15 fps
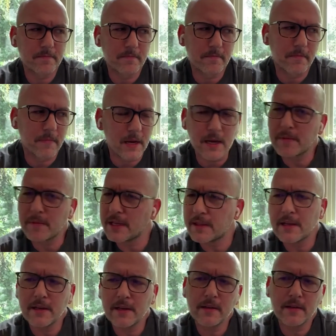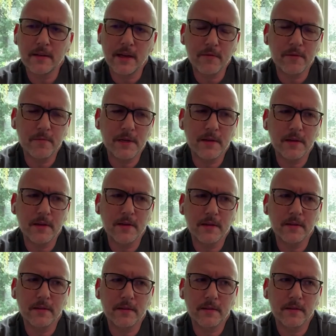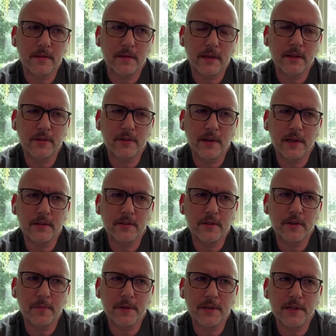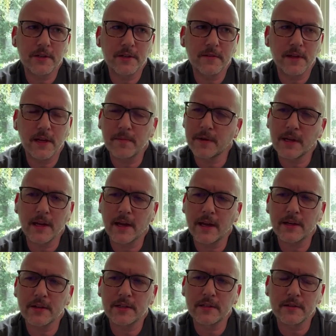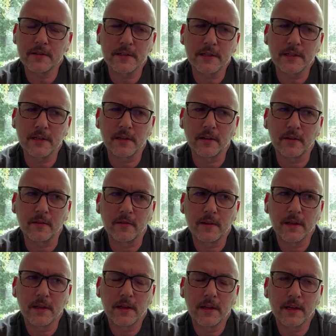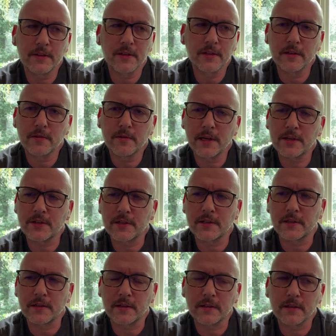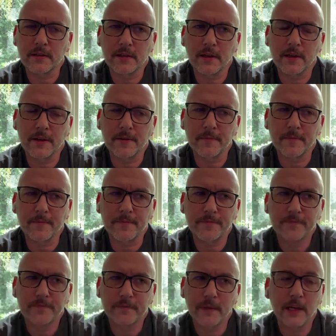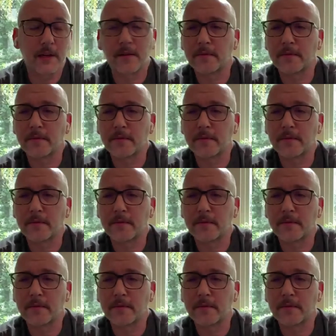maybe then that would be like the direct interpretation of that, but I actually don't know. It's a good question. Yeah,